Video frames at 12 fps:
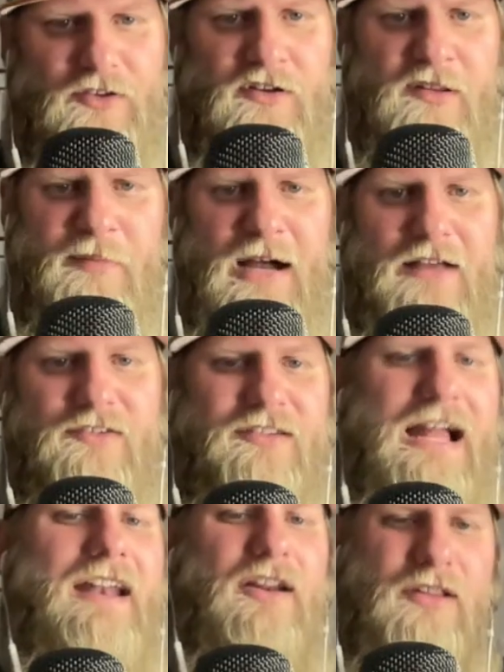under the bus,
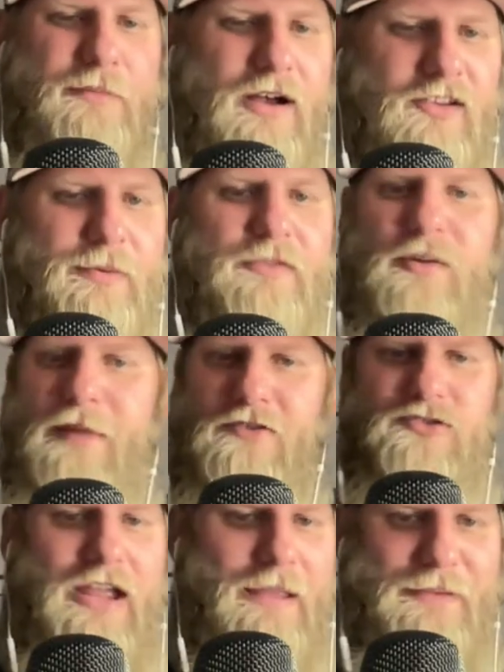not under the bus, but talk about
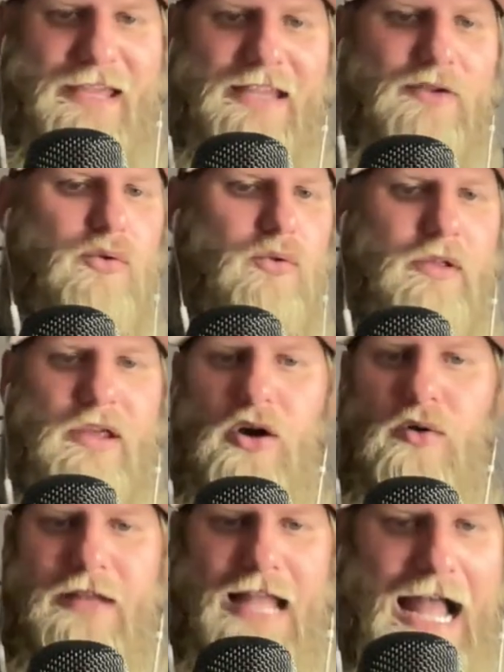JP,
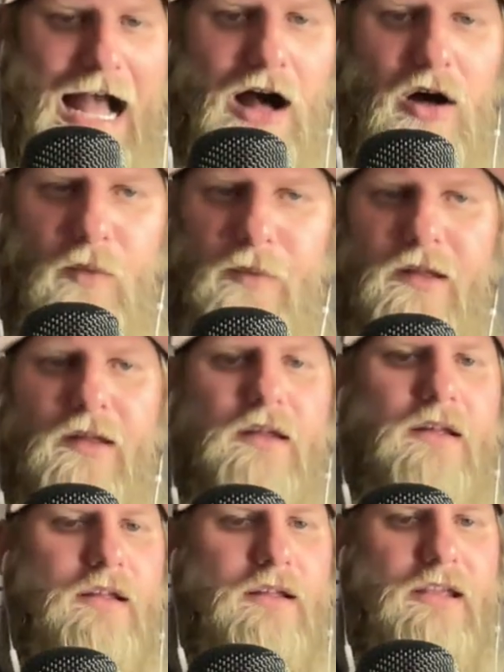Julio, Cal,
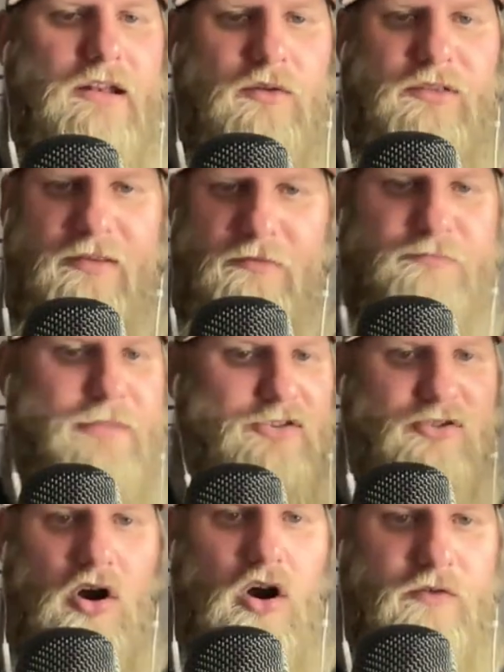you know,
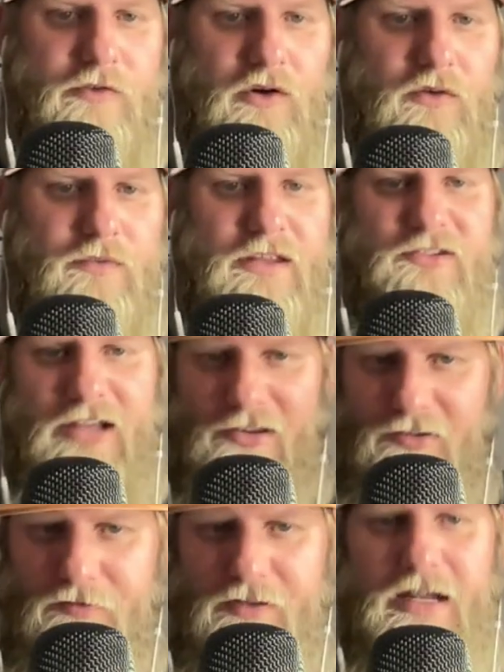Mitch Garver. These guys
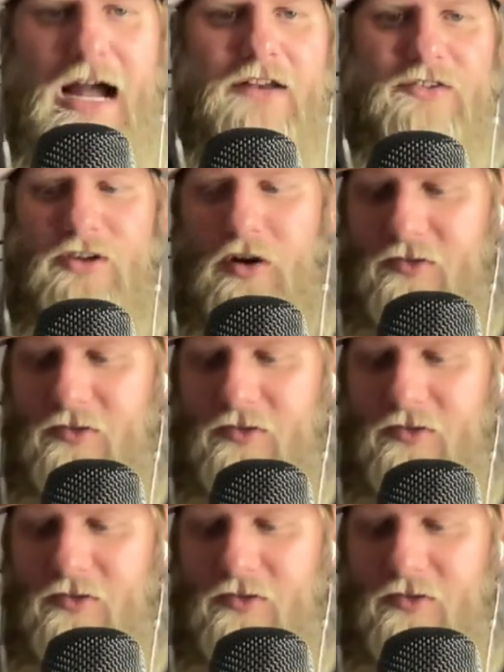have got to start